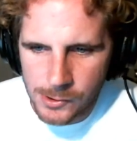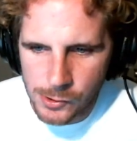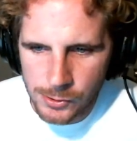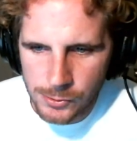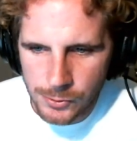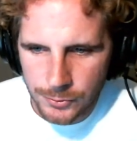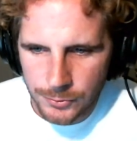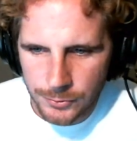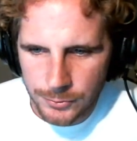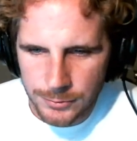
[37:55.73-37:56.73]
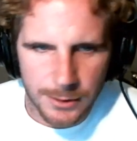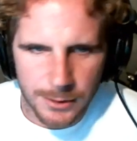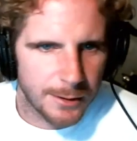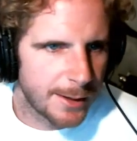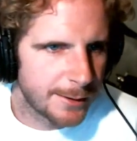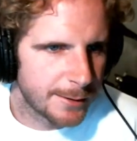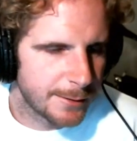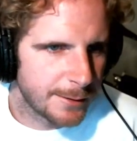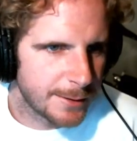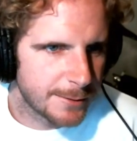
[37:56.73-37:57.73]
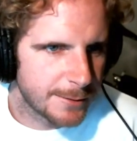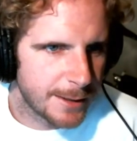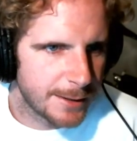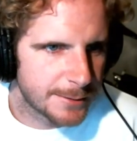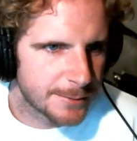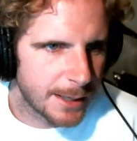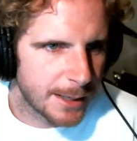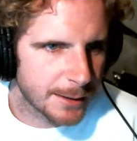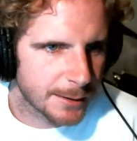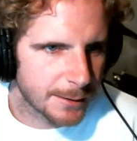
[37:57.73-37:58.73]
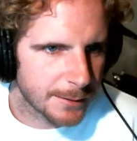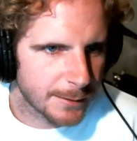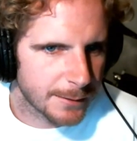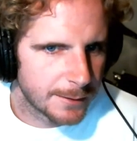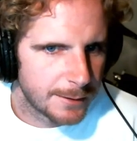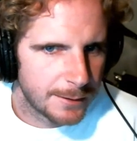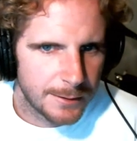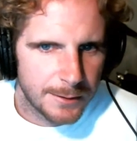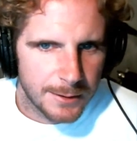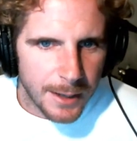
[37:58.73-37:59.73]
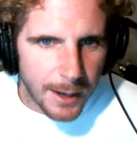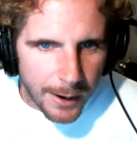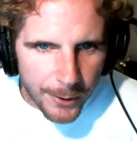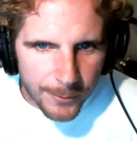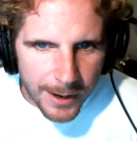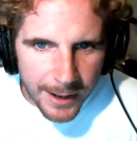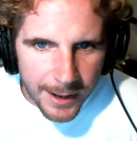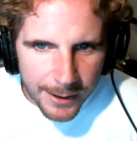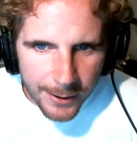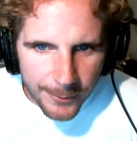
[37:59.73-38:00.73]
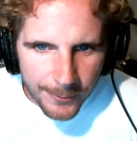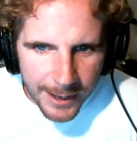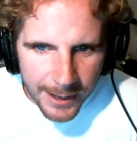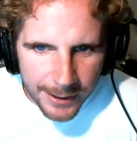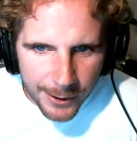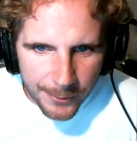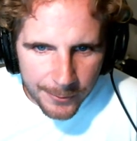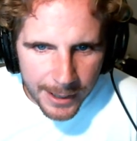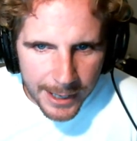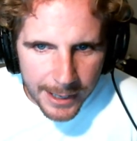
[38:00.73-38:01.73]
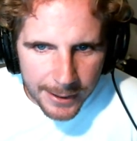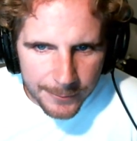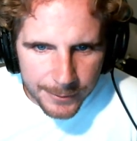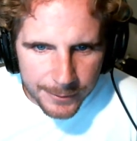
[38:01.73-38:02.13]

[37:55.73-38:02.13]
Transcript: Cool. All right, all right, all right. Let's rock. All right, all right, all right.